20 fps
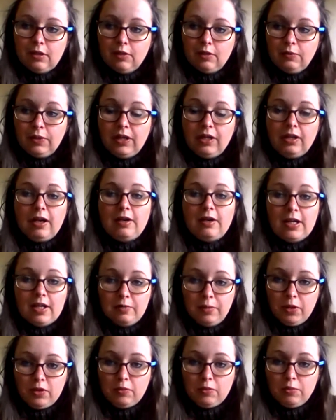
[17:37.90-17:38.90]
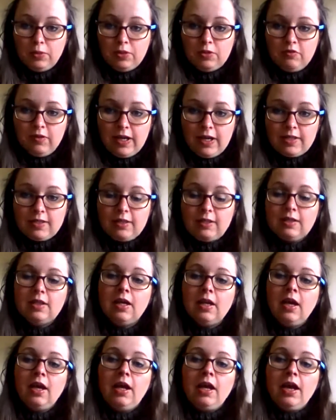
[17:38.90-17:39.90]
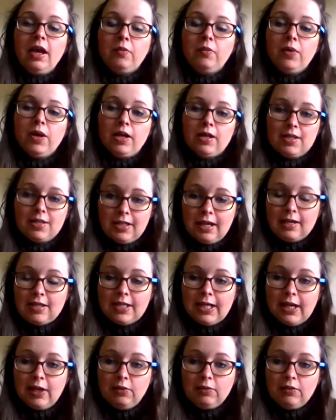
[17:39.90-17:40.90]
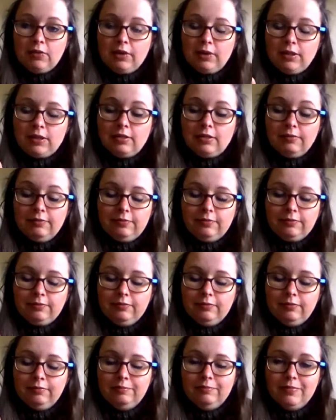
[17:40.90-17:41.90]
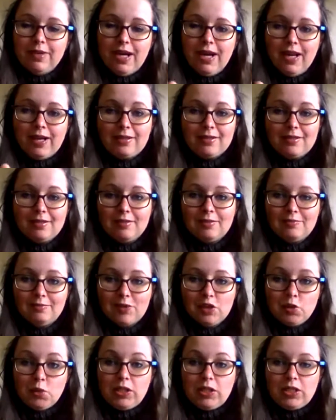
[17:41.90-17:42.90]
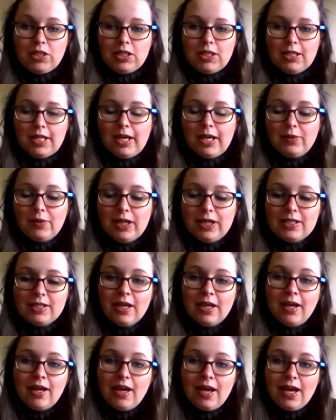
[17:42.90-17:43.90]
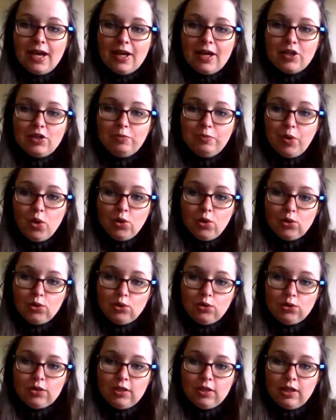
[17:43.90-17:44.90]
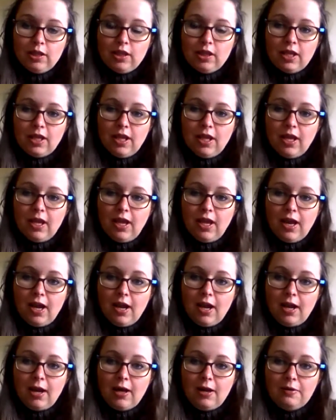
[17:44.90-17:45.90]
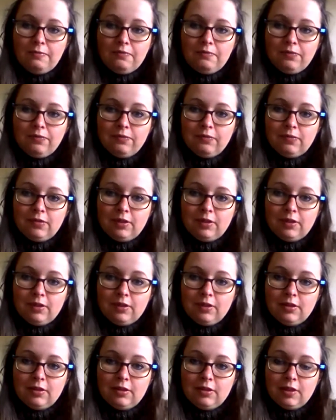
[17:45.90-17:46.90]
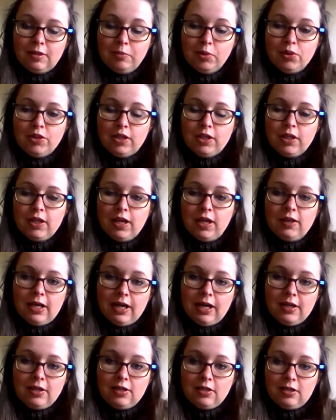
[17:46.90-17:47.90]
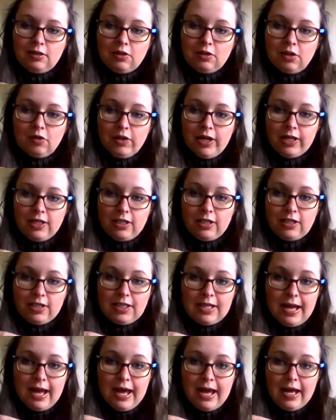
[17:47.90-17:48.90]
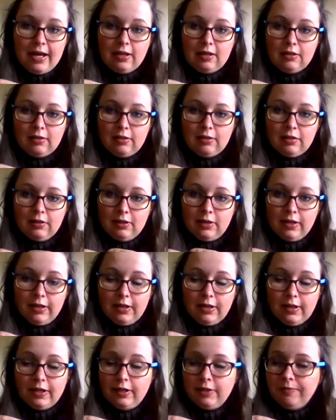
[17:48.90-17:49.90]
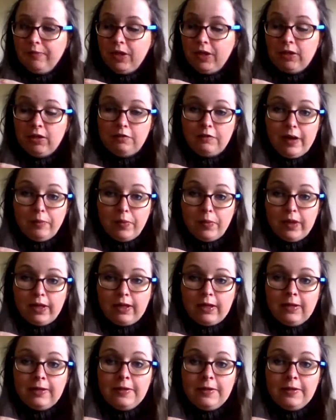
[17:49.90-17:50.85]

when I'd had bottom button fastened, and when I'd sat down and my legs had squished sideways, it had pulled the button, and that had created a tear in the fabric.